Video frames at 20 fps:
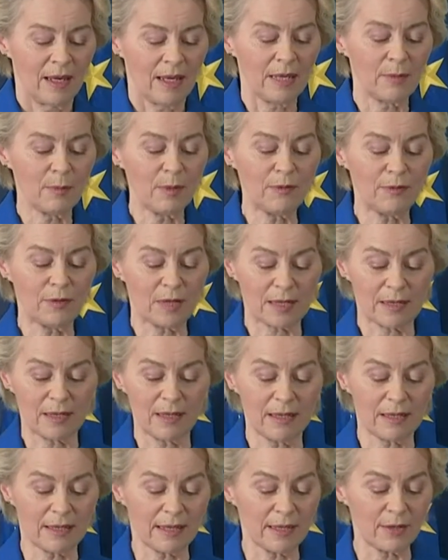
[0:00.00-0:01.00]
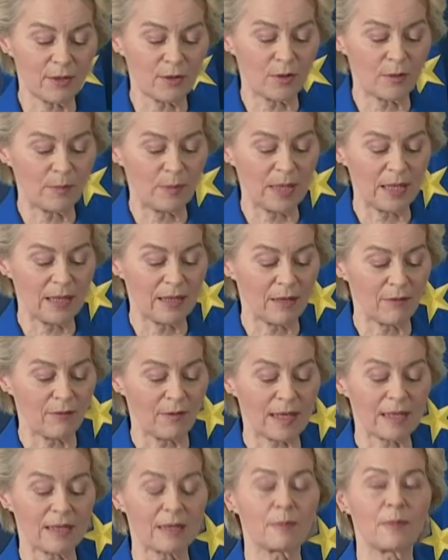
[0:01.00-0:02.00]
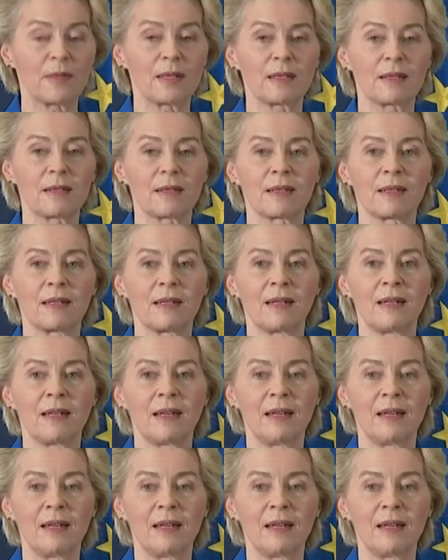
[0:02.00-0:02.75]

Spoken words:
It will facilitate European investments